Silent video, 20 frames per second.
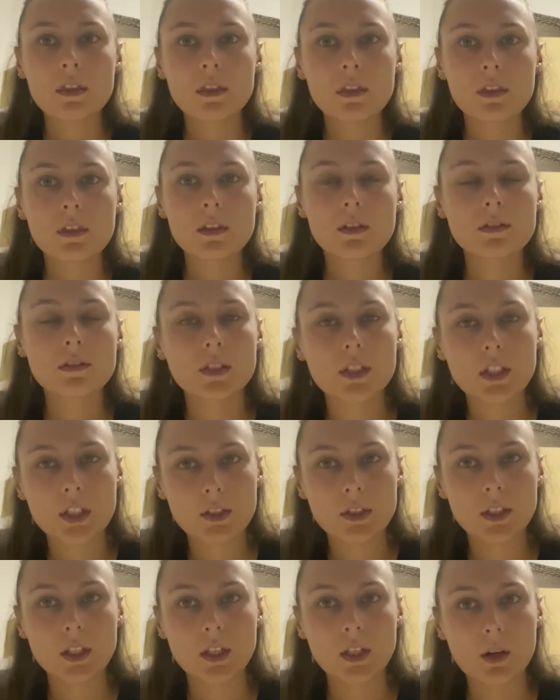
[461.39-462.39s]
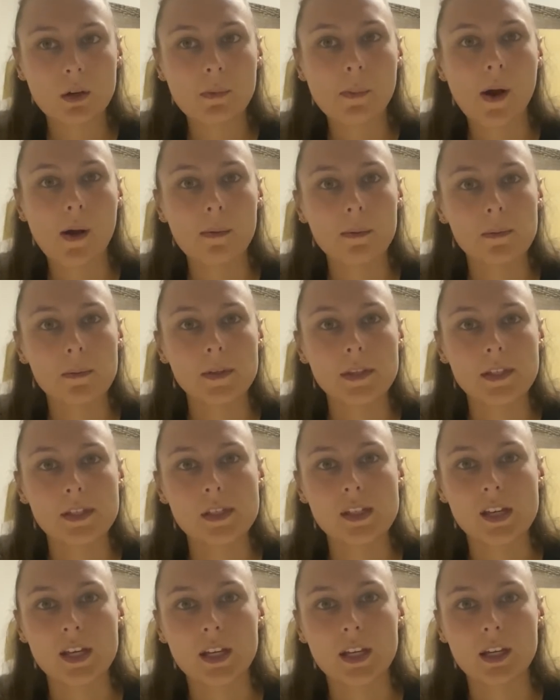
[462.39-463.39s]
there's literally no problem with us
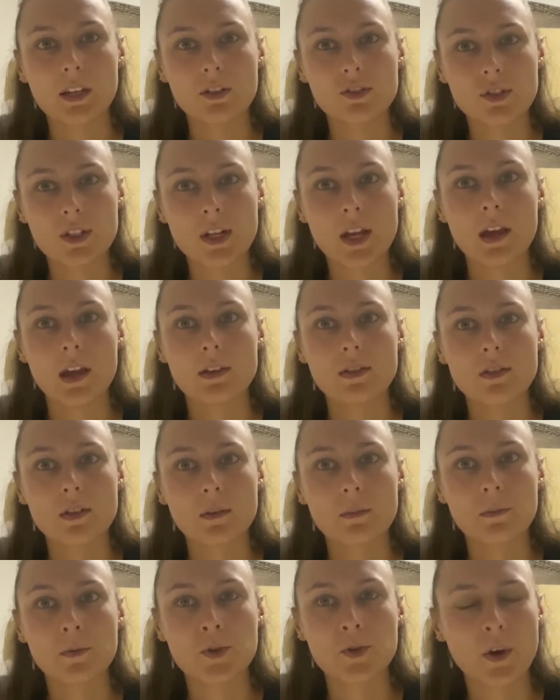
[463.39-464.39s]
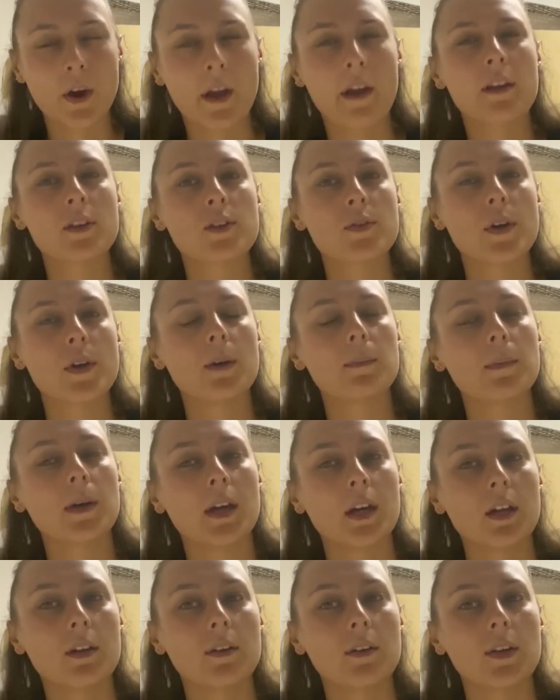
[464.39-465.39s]
staying an extra day. So I'm trying to wrap my
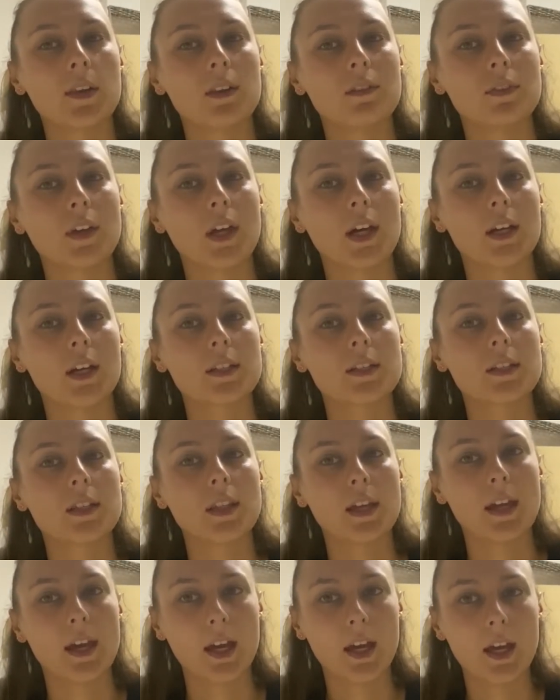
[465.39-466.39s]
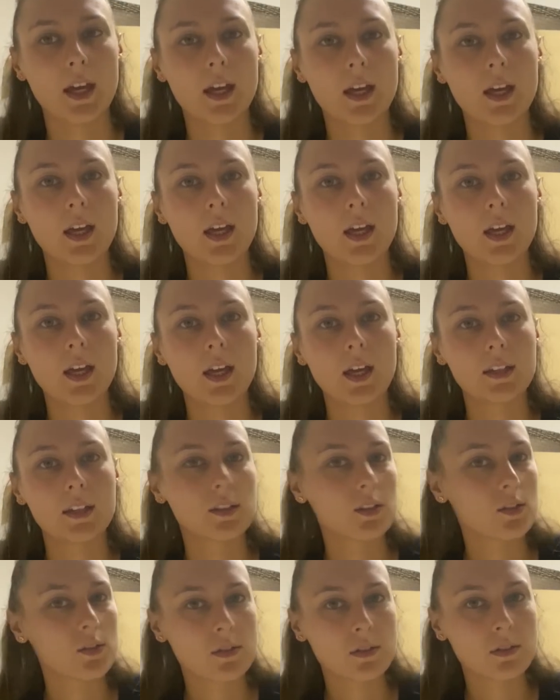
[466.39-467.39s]
head around the fact that
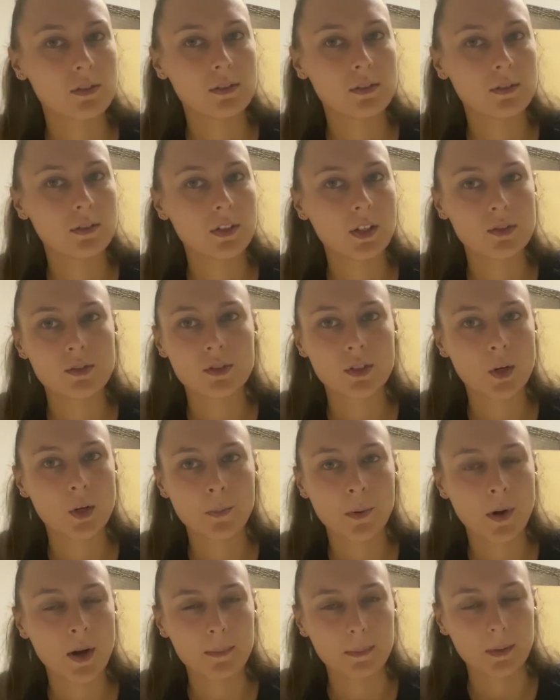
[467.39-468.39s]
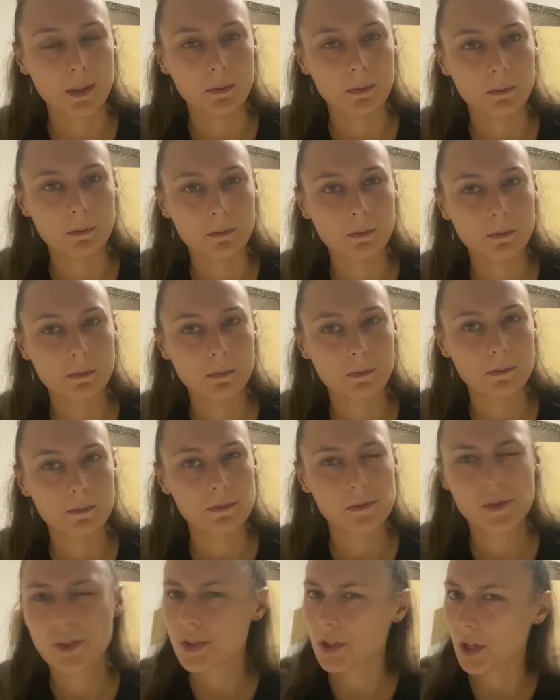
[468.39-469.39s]
there's there's no problem.
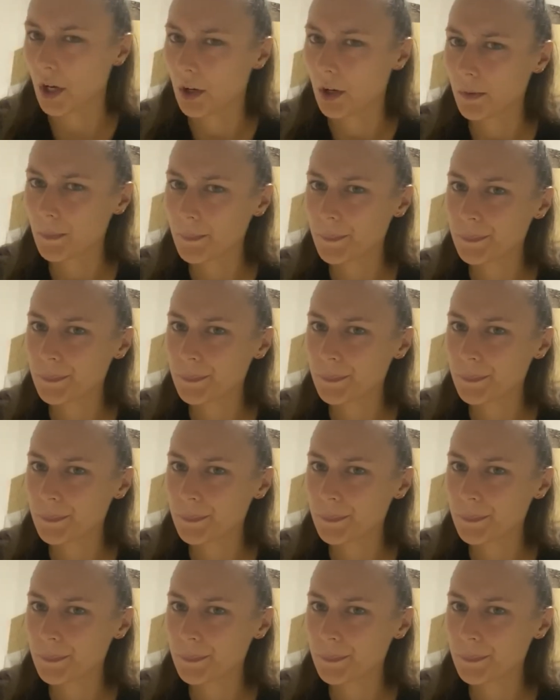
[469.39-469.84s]
So